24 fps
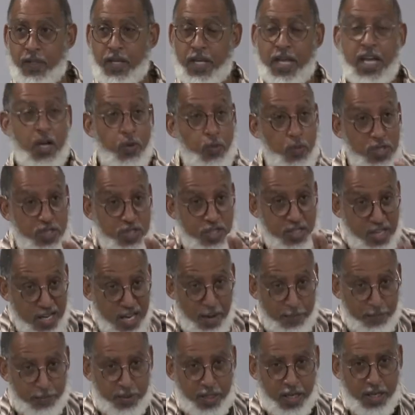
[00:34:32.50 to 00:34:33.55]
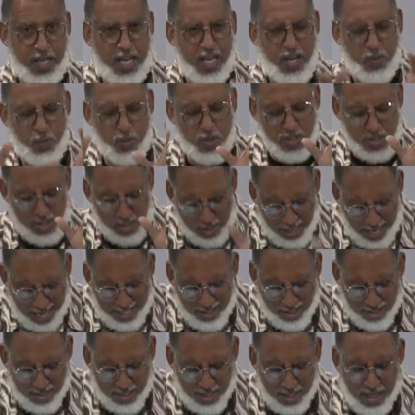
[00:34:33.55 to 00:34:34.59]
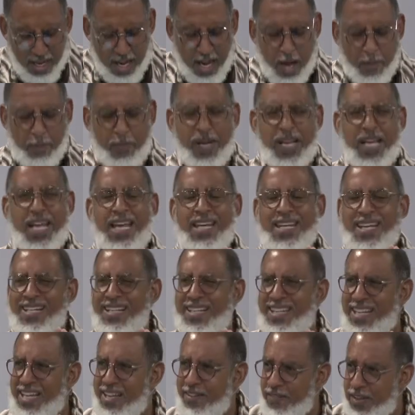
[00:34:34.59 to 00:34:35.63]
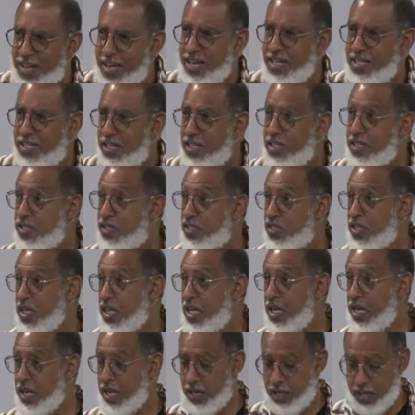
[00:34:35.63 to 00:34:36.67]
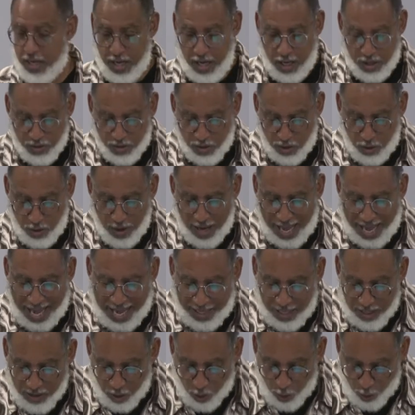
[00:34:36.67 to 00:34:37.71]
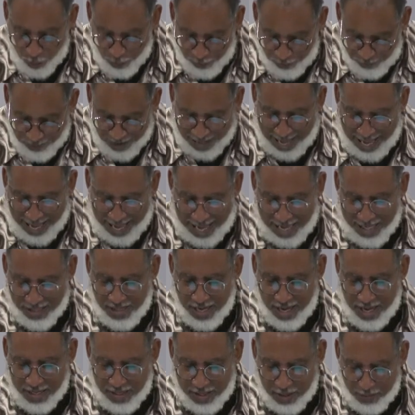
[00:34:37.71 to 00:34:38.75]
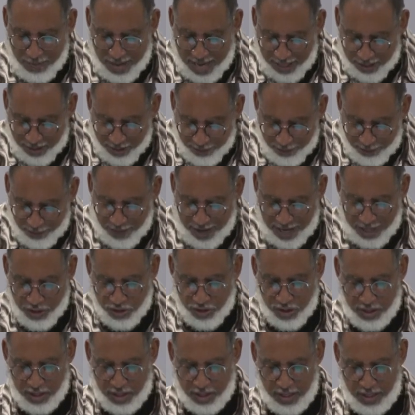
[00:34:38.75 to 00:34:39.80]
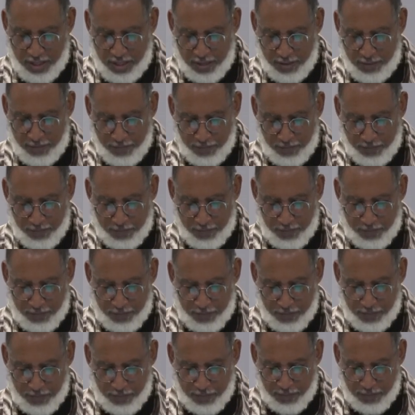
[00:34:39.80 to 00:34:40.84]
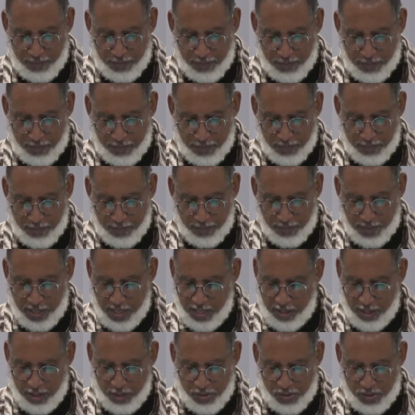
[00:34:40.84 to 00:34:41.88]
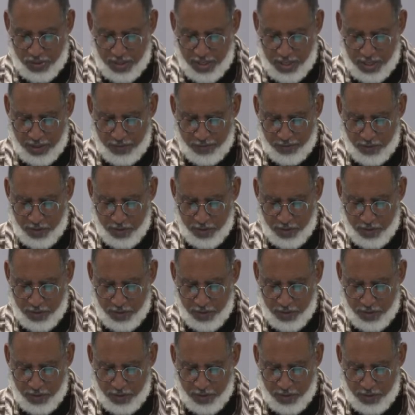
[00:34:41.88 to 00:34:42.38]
He was tempted, he was tested, but he didn't give in to the sin. So I can hold fast to my confession in him. He didn't sin.